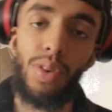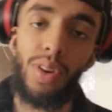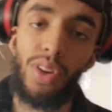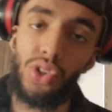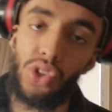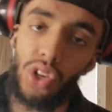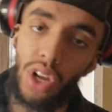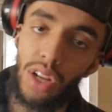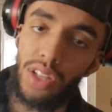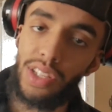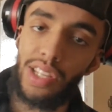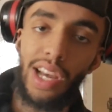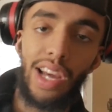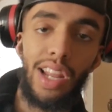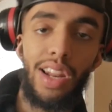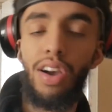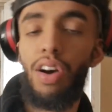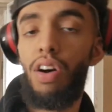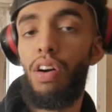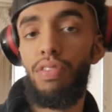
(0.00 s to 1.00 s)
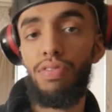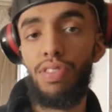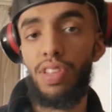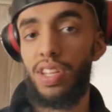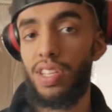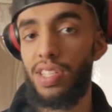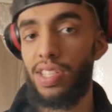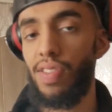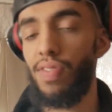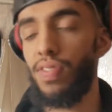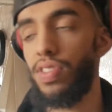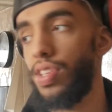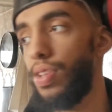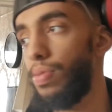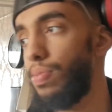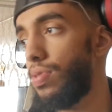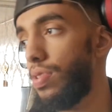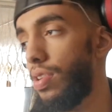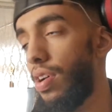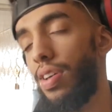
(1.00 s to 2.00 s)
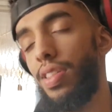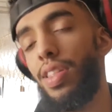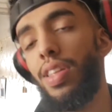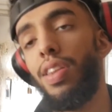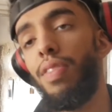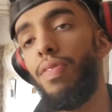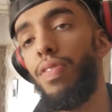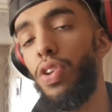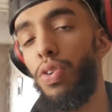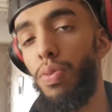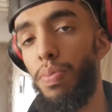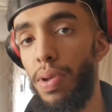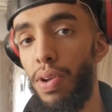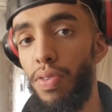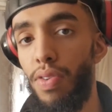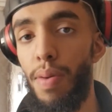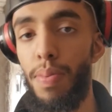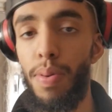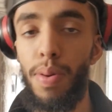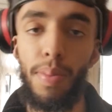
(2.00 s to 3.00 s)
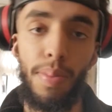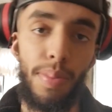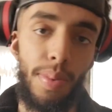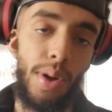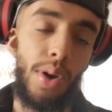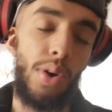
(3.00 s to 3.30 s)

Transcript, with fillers: and inshallah ta'ala, after these 7 tips, I think the video will be a wrap up.